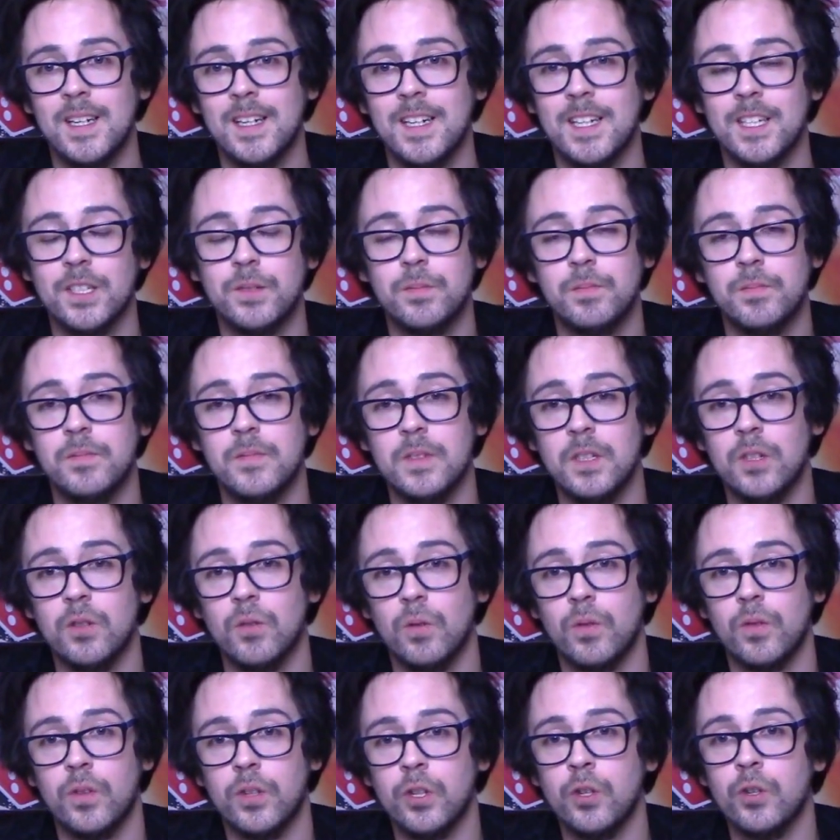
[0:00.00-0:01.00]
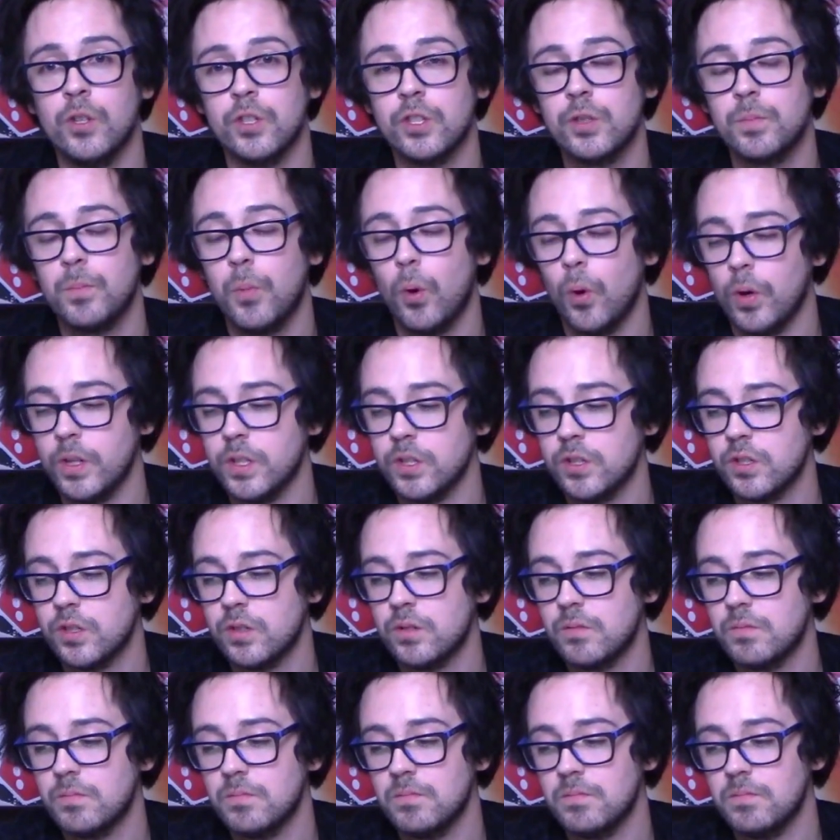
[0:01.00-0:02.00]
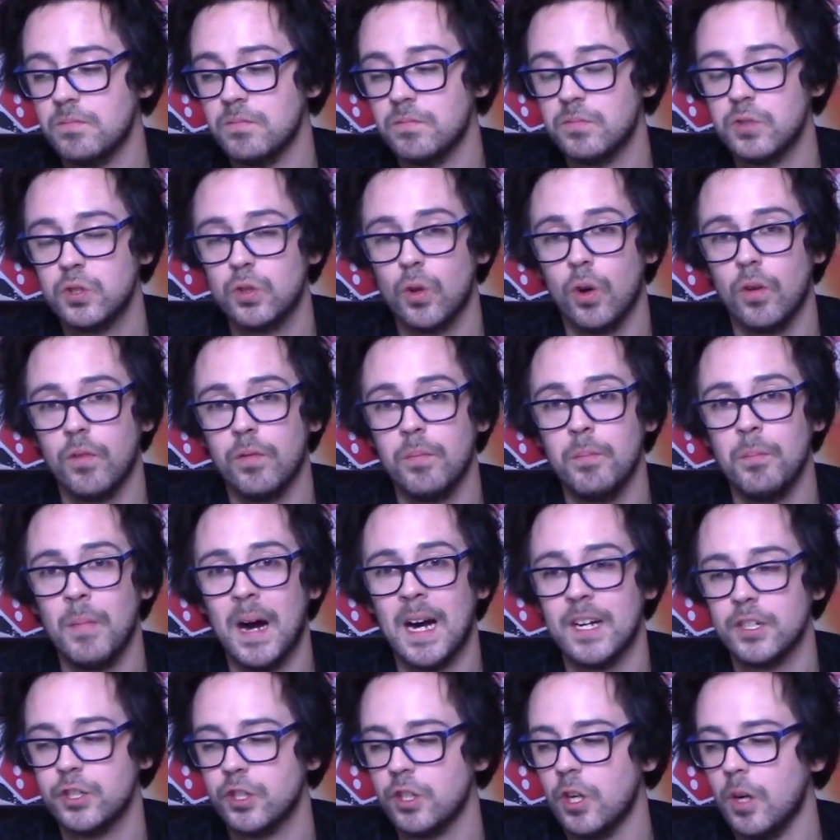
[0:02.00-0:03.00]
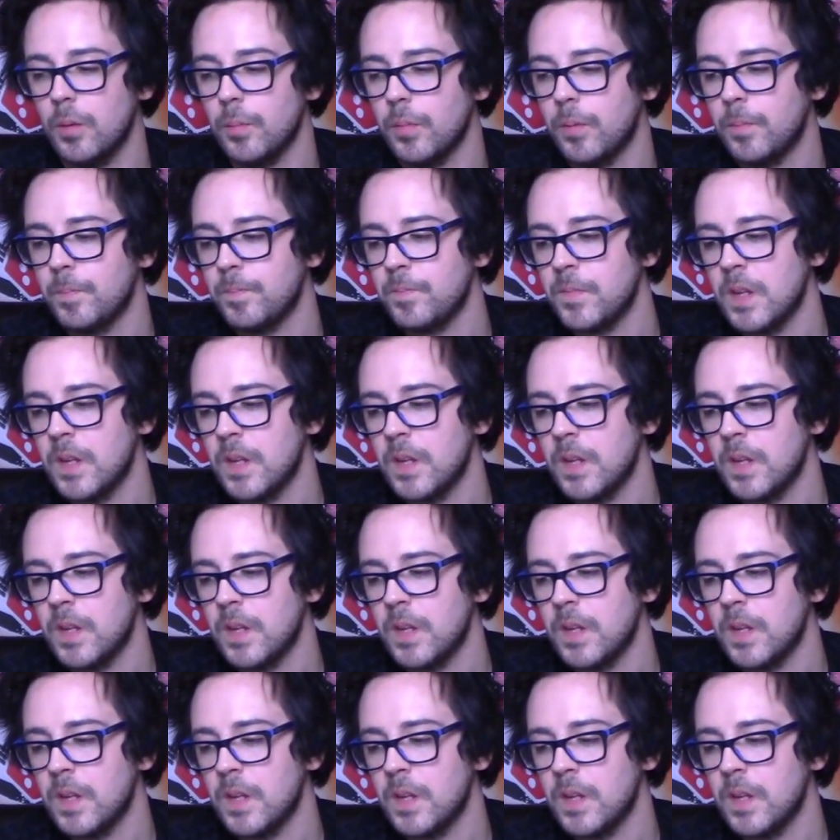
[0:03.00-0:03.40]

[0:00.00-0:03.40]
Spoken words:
his, the unit's points sort of match up.